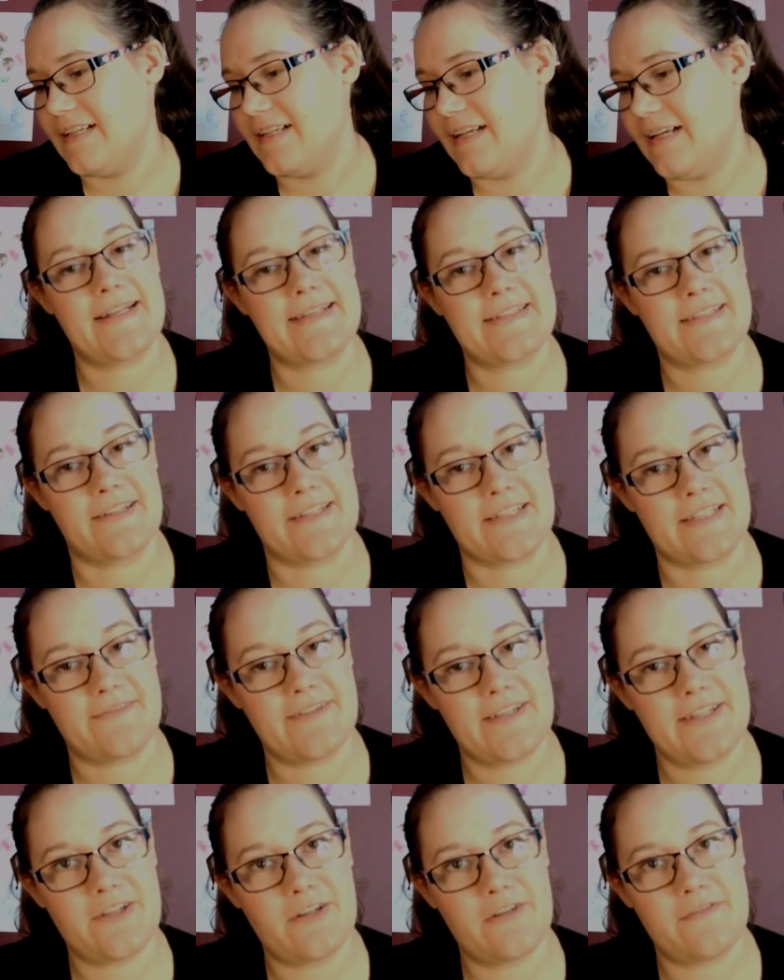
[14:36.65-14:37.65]
Please like this
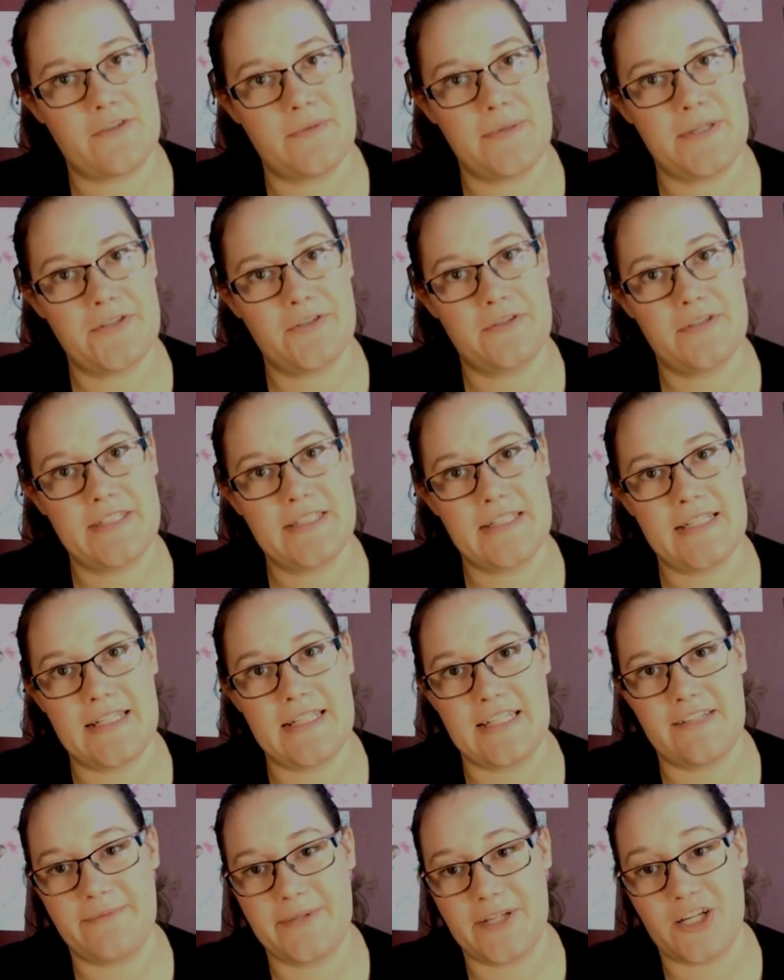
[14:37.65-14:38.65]
video if you enjoyed it,
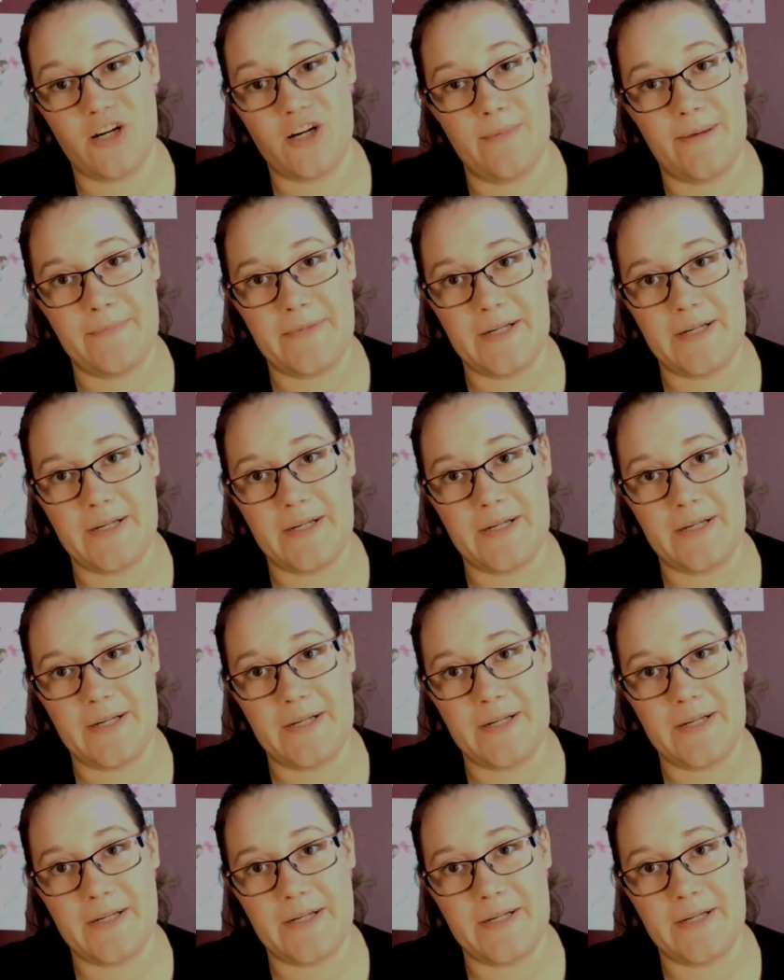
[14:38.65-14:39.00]
leave me a comment